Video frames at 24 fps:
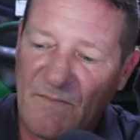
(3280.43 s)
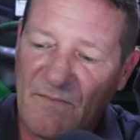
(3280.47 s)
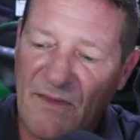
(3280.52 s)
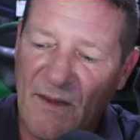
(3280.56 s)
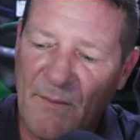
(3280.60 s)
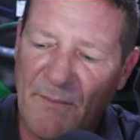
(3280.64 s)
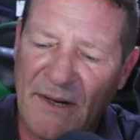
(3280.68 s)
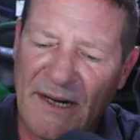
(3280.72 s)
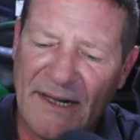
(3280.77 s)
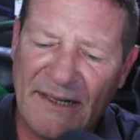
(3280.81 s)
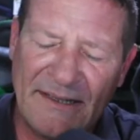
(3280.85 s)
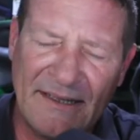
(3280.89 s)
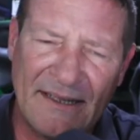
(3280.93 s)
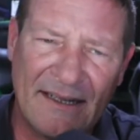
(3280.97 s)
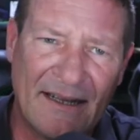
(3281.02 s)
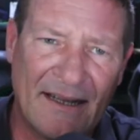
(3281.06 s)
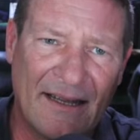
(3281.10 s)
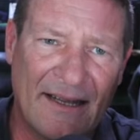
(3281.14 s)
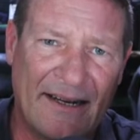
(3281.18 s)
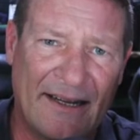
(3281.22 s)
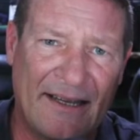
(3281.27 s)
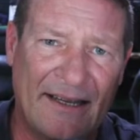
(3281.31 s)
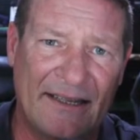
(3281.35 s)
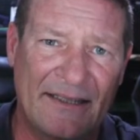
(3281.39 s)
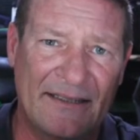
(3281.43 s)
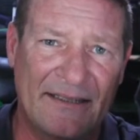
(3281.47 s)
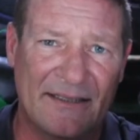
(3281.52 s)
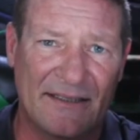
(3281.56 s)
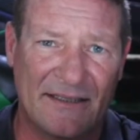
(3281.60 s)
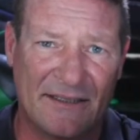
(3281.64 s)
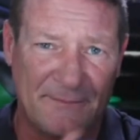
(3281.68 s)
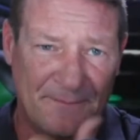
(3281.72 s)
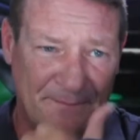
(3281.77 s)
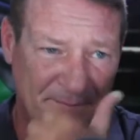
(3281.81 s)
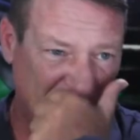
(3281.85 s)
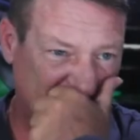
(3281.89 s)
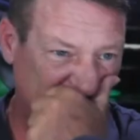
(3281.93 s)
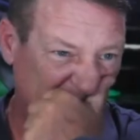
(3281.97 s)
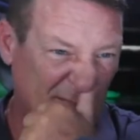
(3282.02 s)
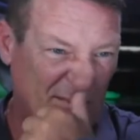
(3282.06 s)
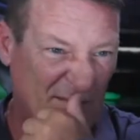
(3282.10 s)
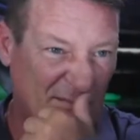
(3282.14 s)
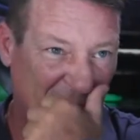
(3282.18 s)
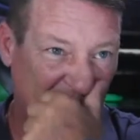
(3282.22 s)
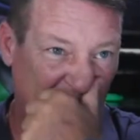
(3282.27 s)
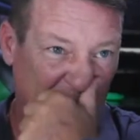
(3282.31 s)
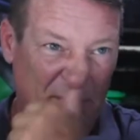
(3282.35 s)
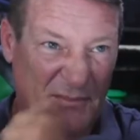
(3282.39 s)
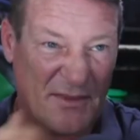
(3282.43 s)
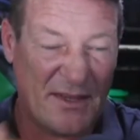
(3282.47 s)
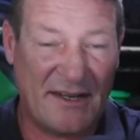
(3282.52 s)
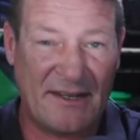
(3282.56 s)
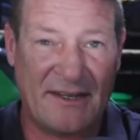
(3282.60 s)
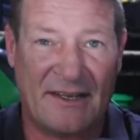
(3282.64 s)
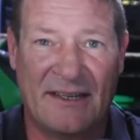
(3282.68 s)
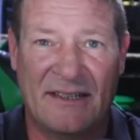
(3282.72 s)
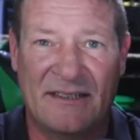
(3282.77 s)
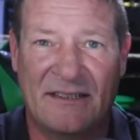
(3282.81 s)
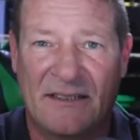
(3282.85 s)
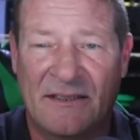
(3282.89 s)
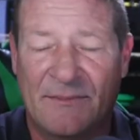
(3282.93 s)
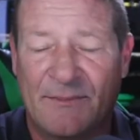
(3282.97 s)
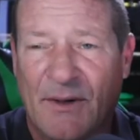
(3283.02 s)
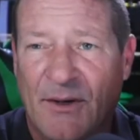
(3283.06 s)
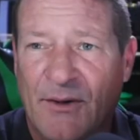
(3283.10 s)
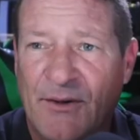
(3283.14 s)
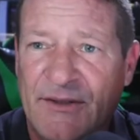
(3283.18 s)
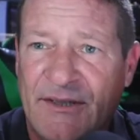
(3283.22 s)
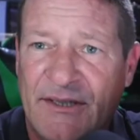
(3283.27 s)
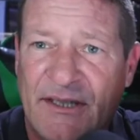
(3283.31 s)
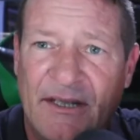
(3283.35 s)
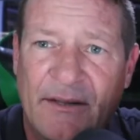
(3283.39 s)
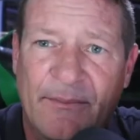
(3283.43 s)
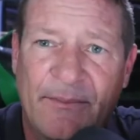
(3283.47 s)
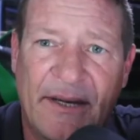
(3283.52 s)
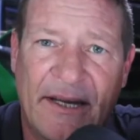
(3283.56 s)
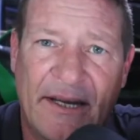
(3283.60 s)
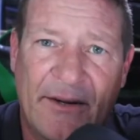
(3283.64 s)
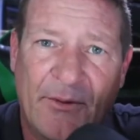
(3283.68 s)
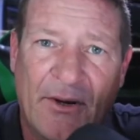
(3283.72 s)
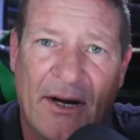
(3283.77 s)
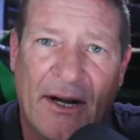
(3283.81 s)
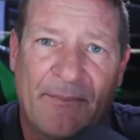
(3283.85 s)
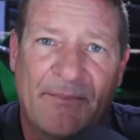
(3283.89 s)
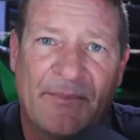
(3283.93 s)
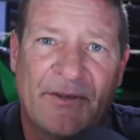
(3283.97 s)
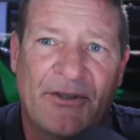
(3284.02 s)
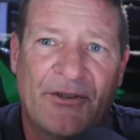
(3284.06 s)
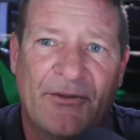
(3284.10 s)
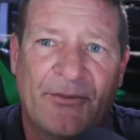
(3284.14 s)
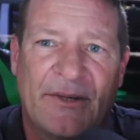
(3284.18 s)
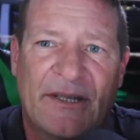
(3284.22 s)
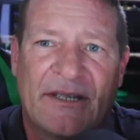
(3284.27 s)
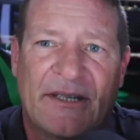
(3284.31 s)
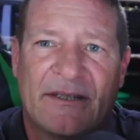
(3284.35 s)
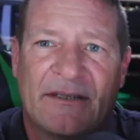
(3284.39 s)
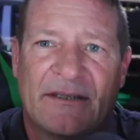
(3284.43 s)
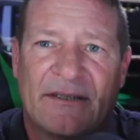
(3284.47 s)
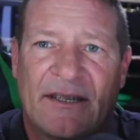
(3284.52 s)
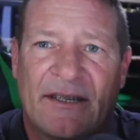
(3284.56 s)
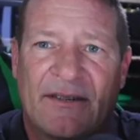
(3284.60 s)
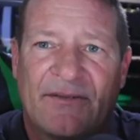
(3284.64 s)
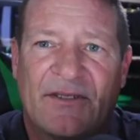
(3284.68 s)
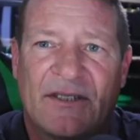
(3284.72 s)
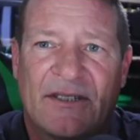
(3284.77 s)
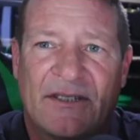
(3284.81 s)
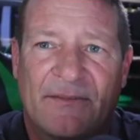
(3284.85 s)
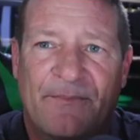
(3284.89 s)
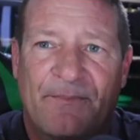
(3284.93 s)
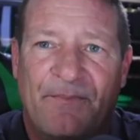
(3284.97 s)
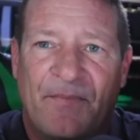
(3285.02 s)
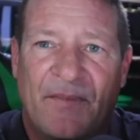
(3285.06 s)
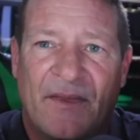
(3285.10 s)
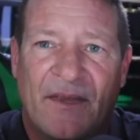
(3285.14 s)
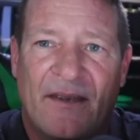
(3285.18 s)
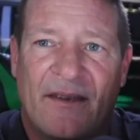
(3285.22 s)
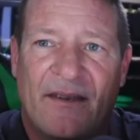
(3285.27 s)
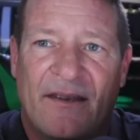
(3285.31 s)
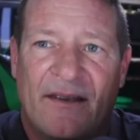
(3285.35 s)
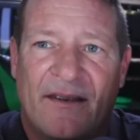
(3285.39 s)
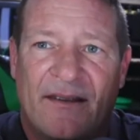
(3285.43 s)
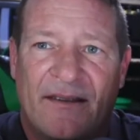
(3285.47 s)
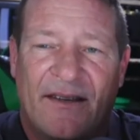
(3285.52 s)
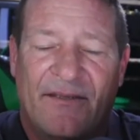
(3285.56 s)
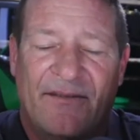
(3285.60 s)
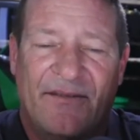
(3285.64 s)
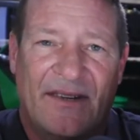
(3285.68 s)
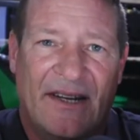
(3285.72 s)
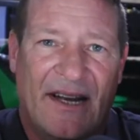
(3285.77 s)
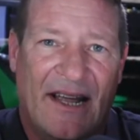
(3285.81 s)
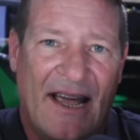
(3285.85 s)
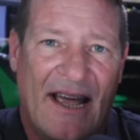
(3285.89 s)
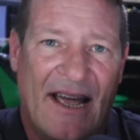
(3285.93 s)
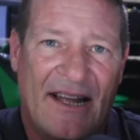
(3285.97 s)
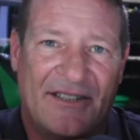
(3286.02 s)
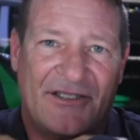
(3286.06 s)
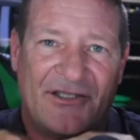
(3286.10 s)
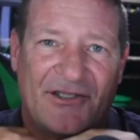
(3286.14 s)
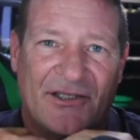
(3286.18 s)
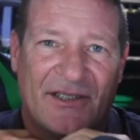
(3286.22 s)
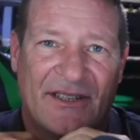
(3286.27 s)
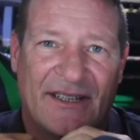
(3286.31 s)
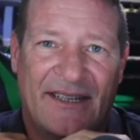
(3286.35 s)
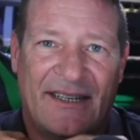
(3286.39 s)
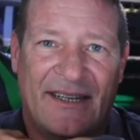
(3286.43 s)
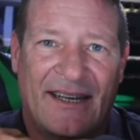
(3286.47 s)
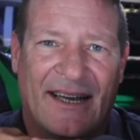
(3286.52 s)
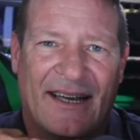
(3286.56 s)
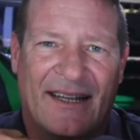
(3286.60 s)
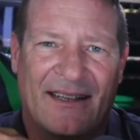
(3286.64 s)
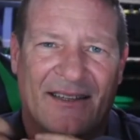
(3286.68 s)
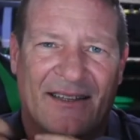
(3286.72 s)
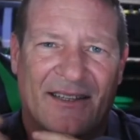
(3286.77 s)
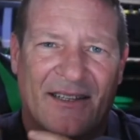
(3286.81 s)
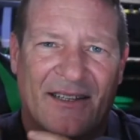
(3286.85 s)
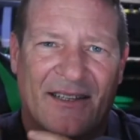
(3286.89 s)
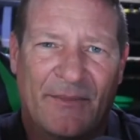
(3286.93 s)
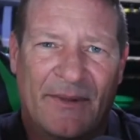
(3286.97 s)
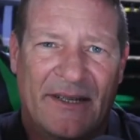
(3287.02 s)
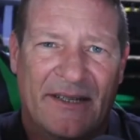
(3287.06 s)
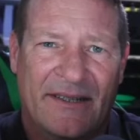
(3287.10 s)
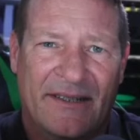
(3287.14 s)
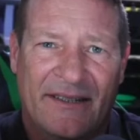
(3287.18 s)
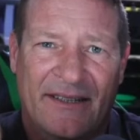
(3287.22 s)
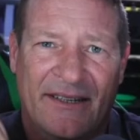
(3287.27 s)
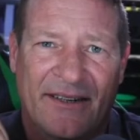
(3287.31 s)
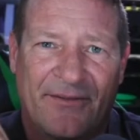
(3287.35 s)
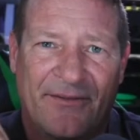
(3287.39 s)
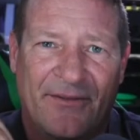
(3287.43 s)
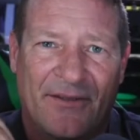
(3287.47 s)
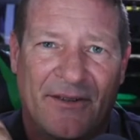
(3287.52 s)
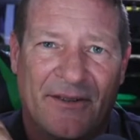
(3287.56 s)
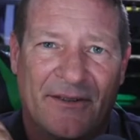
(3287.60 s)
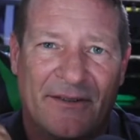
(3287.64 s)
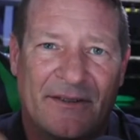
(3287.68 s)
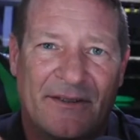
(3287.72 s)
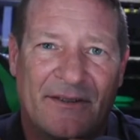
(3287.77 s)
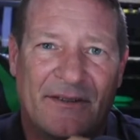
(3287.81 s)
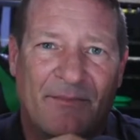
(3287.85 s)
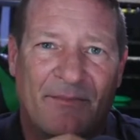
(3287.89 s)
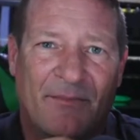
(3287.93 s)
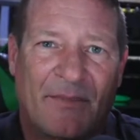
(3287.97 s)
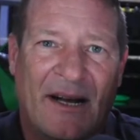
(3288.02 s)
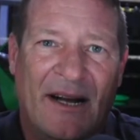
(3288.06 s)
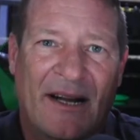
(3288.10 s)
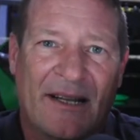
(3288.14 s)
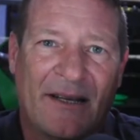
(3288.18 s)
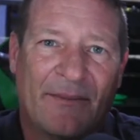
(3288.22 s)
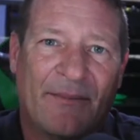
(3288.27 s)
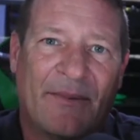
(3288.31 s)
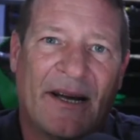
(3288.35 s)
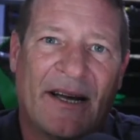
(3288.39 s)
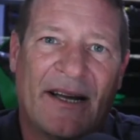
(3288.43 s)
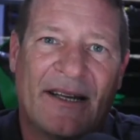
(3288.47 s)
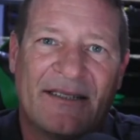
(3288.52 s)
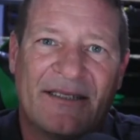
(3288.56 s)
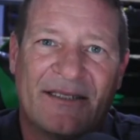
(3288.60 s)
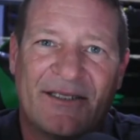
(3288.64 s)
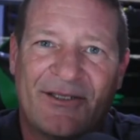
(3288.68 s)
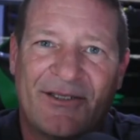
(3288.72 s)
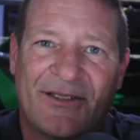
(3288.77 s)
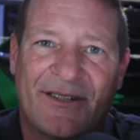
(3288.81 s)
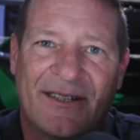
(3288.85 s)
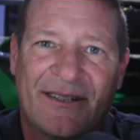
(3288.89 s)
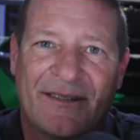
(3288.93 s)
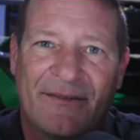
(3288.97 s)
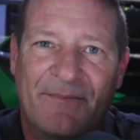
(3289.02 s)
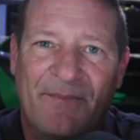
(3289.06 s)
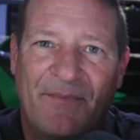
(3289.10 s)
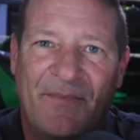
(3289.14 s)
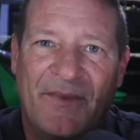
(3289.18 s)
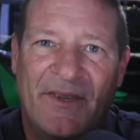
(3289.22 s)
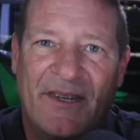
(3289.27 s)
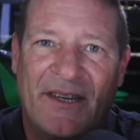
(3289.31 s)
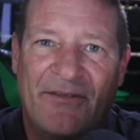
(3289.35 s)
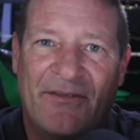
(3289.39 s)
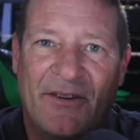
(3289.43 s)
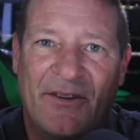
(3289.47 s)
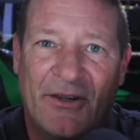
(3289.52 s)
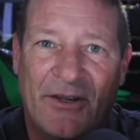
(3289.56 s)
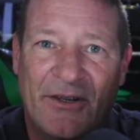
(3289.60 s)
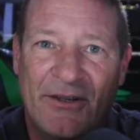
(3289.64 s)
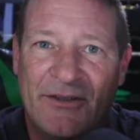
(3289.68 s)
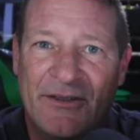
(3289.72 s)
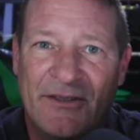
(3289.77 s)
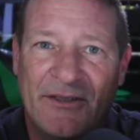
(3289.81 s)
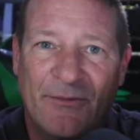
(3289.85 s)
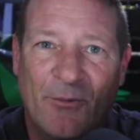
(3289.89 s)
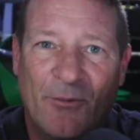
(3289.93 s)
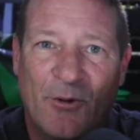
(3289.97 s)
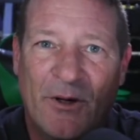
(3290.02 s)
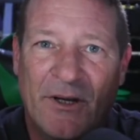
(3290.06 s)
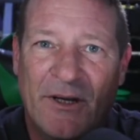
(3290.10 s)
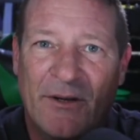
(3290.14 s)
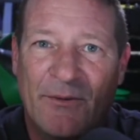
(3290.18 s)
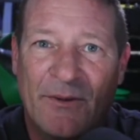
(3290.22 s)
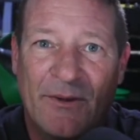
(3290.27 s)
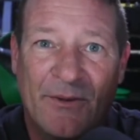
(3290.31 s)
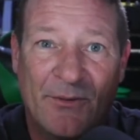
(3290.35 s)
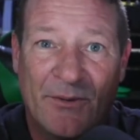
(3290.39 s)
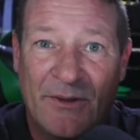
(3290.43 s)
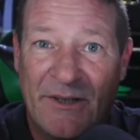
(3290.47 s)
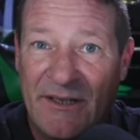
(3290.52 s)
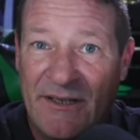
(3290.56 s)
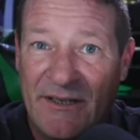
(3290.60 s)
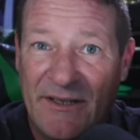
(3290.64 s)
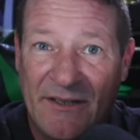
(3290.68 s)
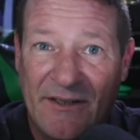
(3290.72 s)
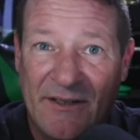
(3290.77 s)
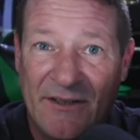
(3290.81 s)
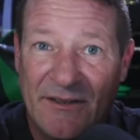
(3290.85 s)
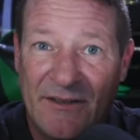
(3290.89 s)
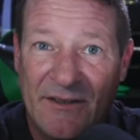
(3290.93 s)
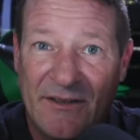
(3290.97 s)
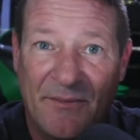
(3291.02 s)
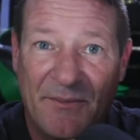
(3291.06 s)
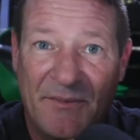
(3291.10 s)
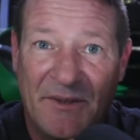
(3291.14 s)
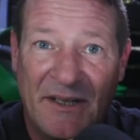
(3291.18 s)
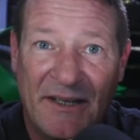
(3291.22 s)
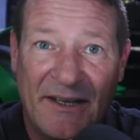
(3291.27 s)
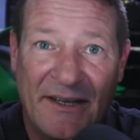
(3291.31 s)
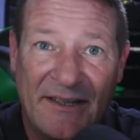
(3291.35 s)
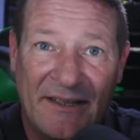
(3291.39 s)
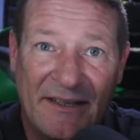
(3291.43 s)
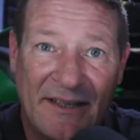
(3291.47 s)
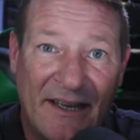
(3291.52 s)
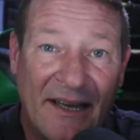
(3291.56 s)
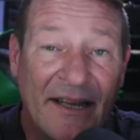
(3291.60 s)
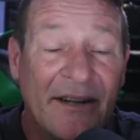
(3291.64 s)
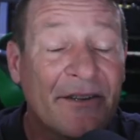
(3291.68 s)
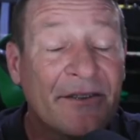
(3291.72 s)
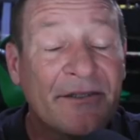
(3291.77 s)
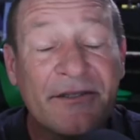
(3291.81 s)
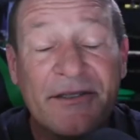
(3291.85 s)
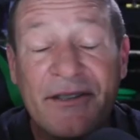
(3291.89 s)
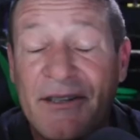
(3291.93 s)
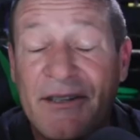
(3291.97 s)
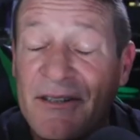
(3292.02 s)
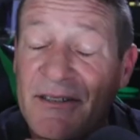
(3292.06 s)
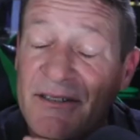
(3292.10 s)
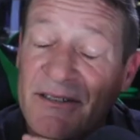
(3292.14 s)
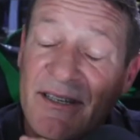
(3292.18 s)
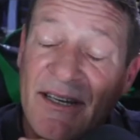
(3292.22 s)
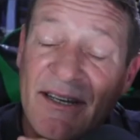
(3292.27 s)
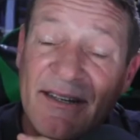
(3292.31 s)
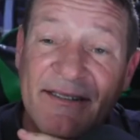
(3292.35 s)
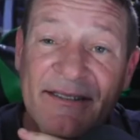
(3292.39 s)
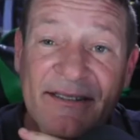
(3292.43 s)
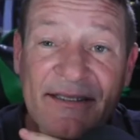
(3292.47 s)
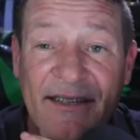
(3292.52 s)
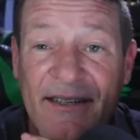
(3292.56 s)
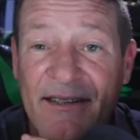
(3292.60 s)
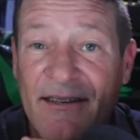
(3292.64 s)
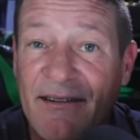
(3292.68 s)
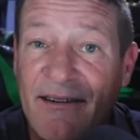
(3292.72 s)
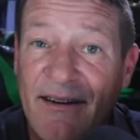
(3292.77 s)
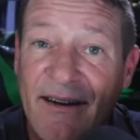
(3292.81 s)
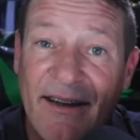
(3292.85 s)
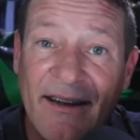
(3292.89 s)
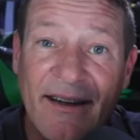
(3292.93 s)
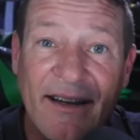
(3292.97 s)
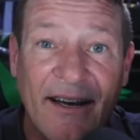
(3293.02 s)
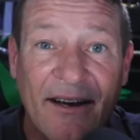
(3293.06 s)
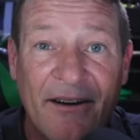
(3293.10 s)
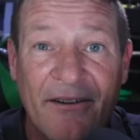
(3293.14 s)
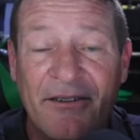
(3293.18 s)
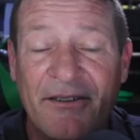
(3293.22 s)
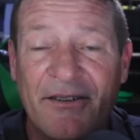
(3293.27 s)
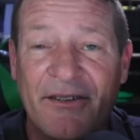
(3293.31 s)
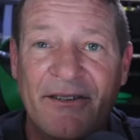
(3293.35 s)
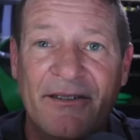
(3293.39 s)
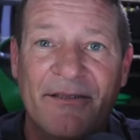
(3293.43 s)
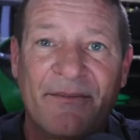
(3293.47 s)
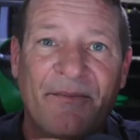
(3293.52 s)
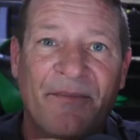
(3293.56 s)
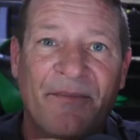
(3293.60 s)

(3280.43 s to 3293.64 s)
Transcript: But I think in a lot of cases, a lot of cases, boas get a bad rap too because they've just they've naturally got a little bit different body posturing. If you're used to working with a retic or something like that, who's going to just kind of stick their neck out and